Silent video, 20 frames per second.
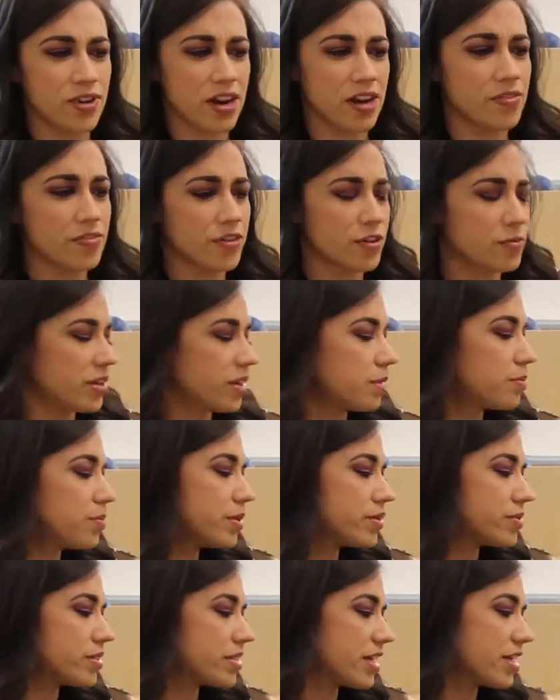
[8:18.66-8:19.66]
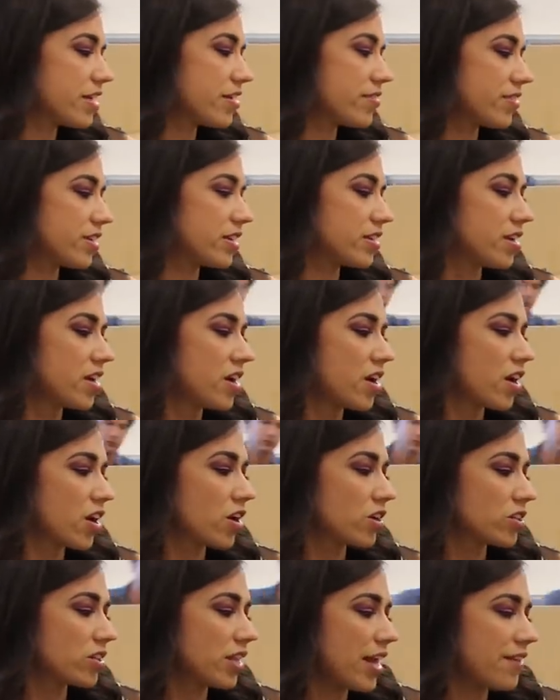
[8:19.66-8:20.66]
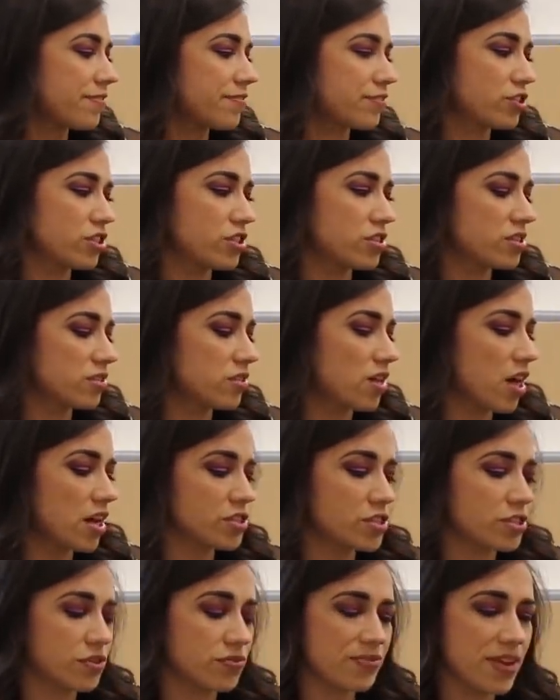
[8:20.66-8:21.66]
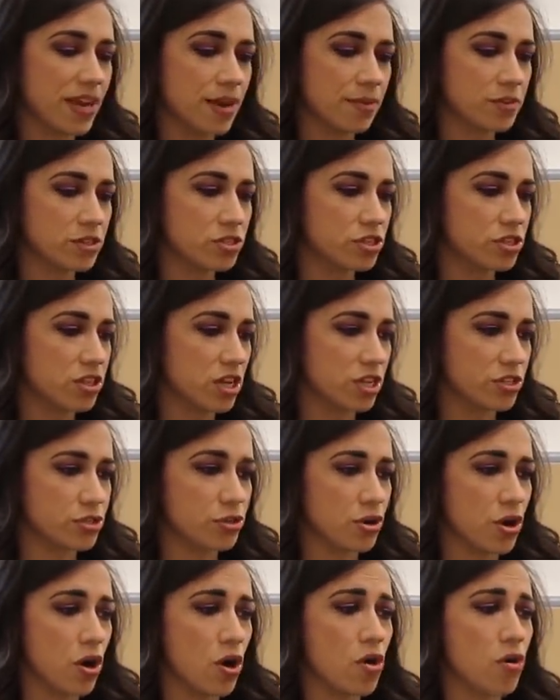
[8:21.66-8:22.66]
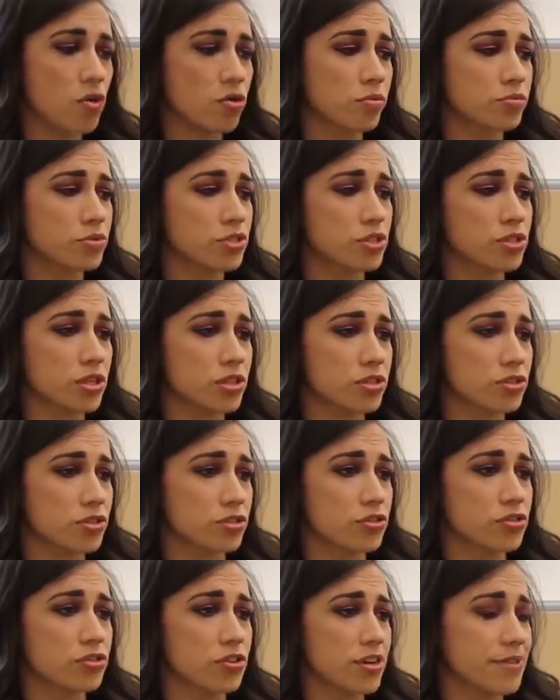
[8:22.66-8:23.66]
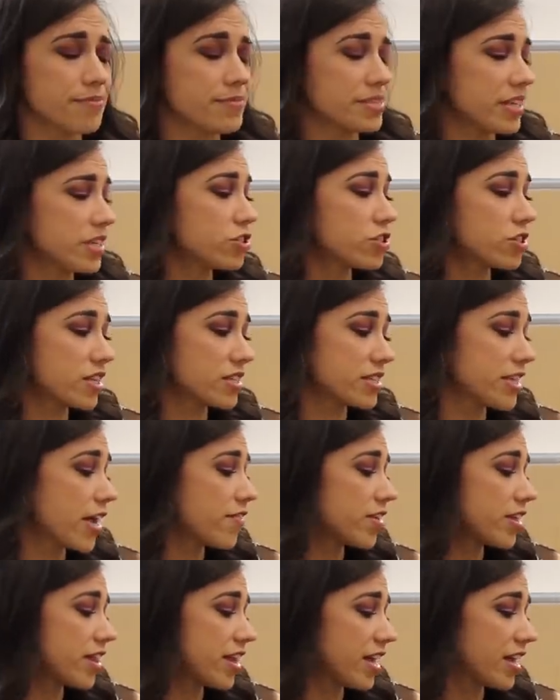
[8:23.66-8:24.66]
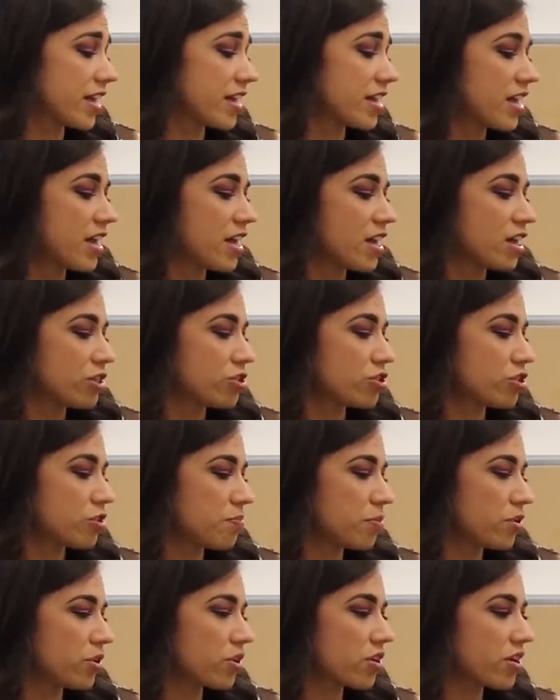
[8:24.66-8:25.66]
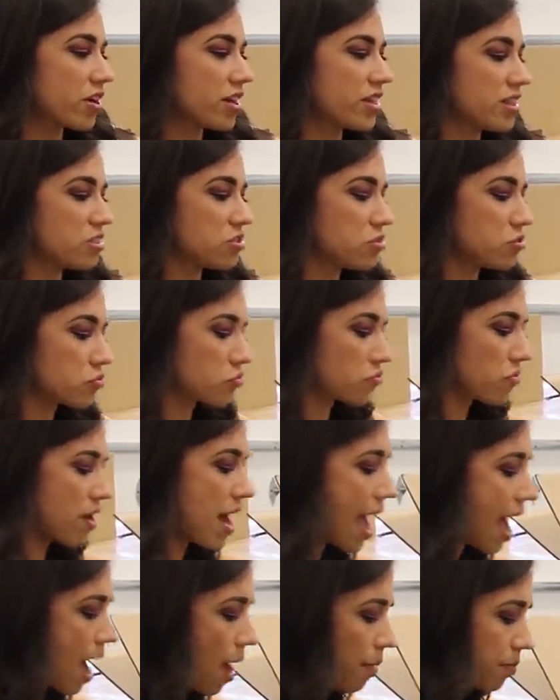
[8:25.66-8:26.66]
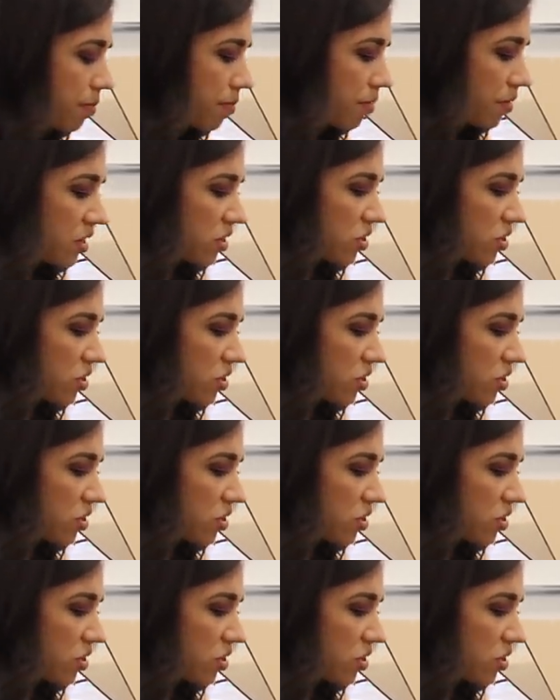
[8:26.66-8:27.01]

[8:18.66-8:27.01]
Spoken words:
very verbally abusive, and her life, she's lost her family, she's lost her home, she's lost her dreams, and she's lost everything. So to put her in this drab,